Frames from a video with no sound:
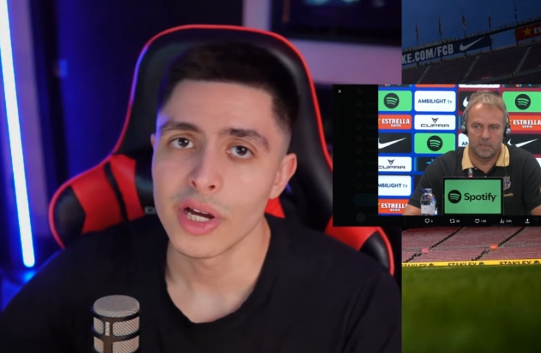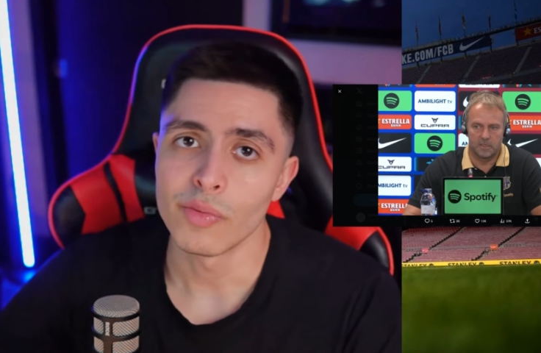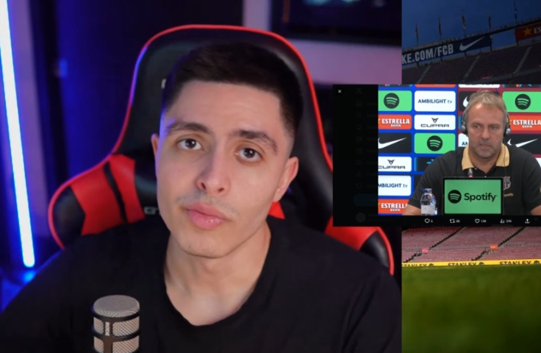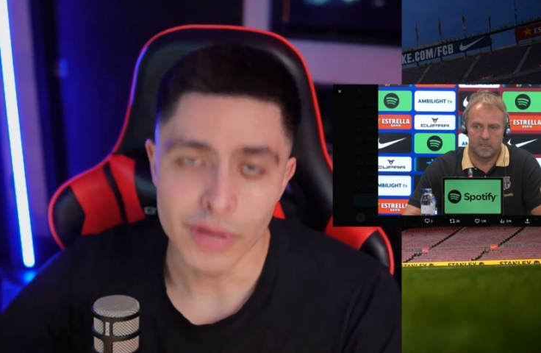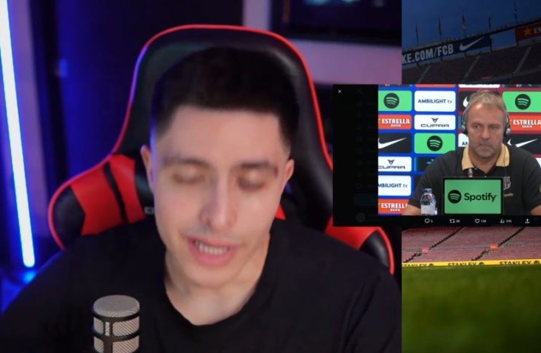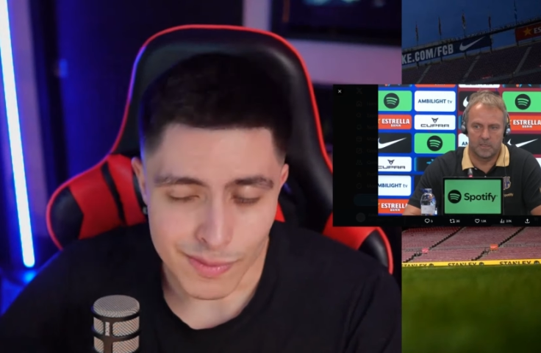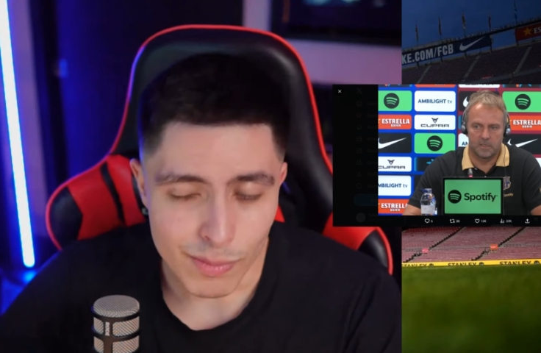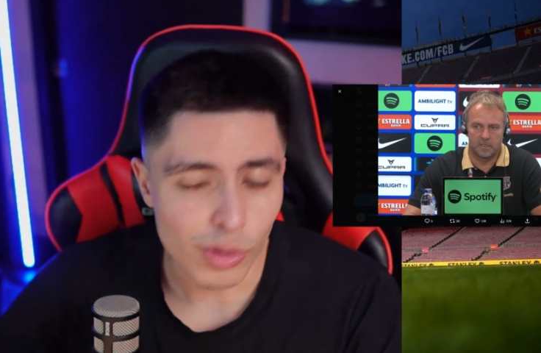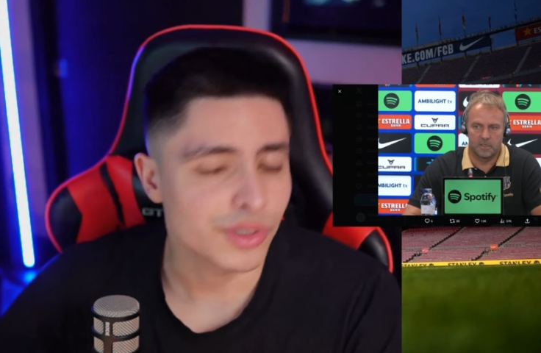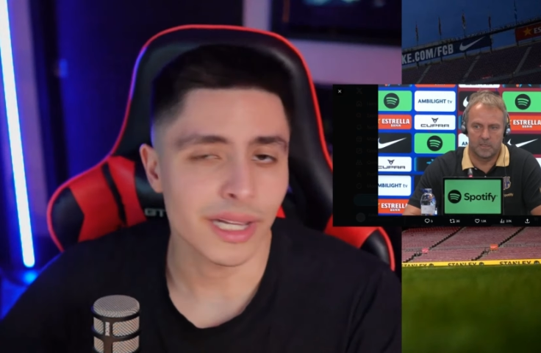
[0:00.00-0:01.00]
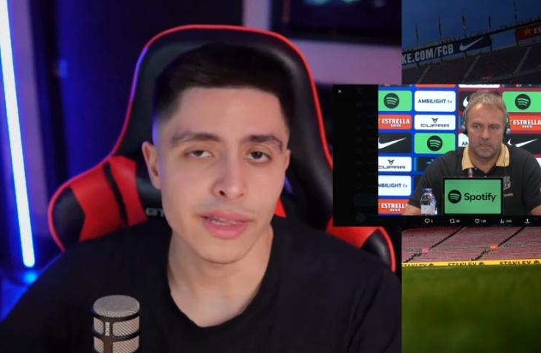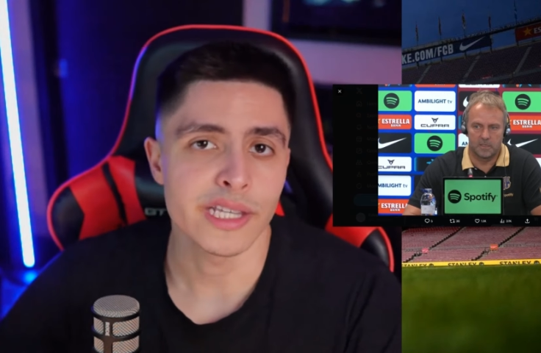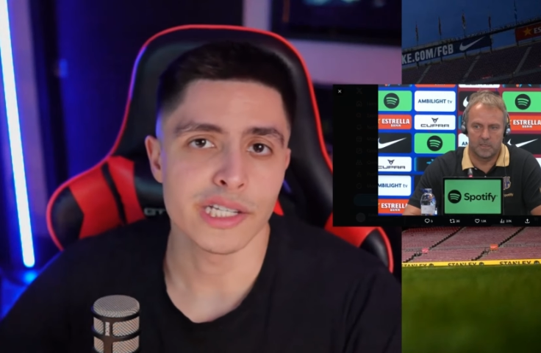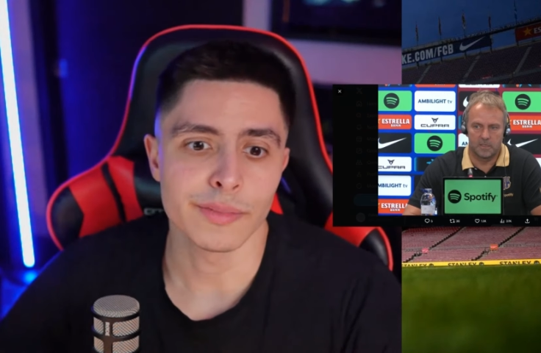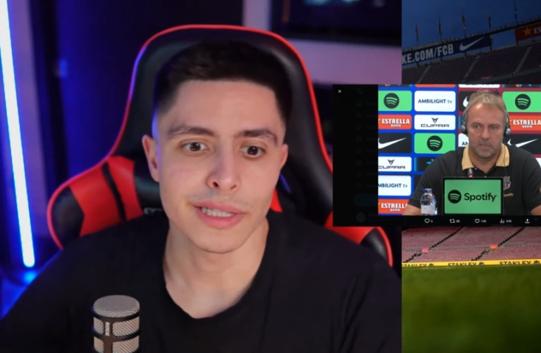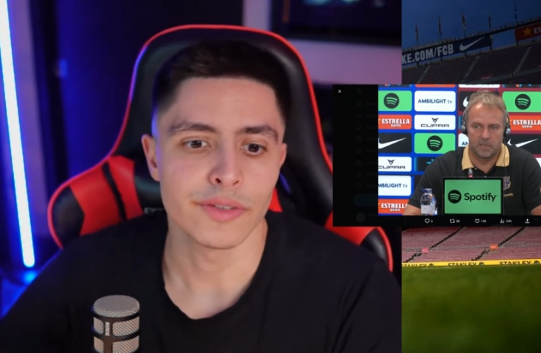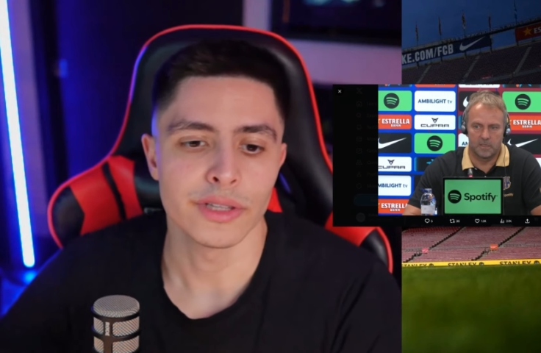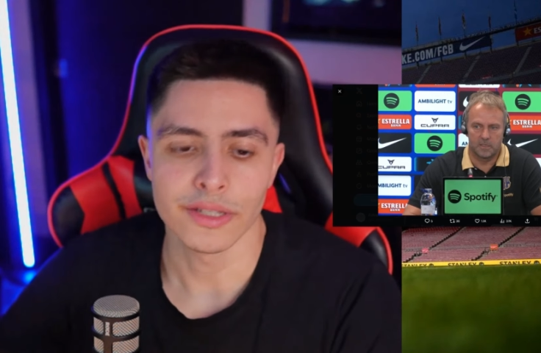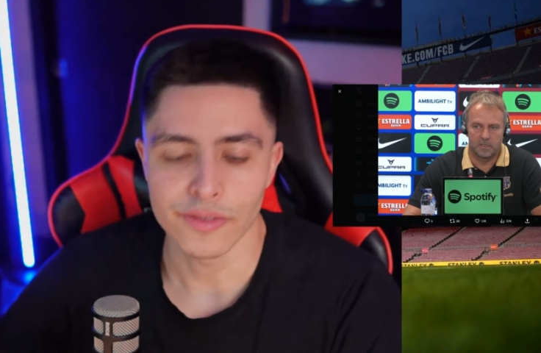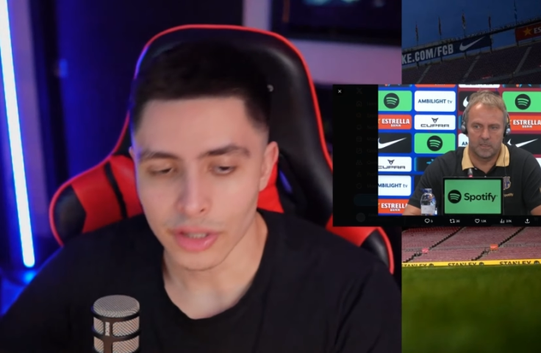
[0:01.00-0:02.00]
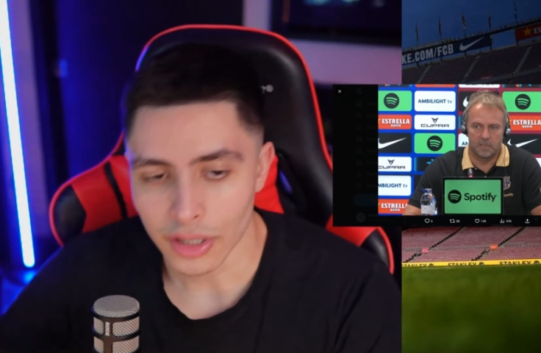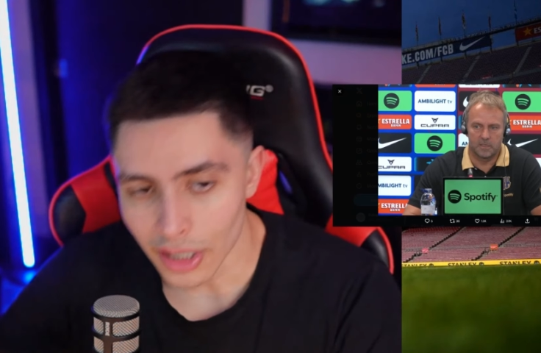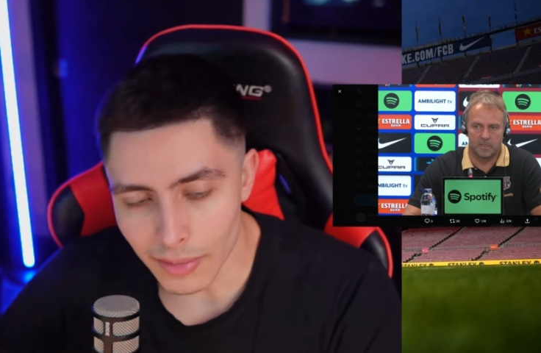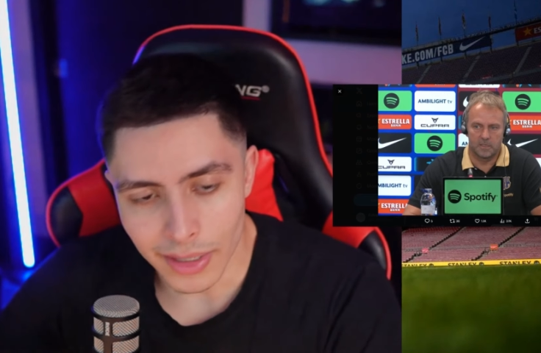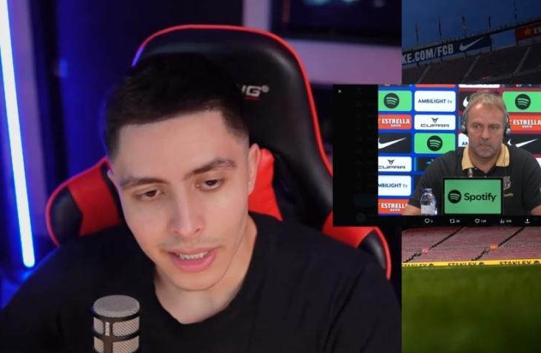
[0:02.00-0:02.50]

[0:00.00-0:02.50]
Speaker 1: it's most likely that he's going to be leaving the club.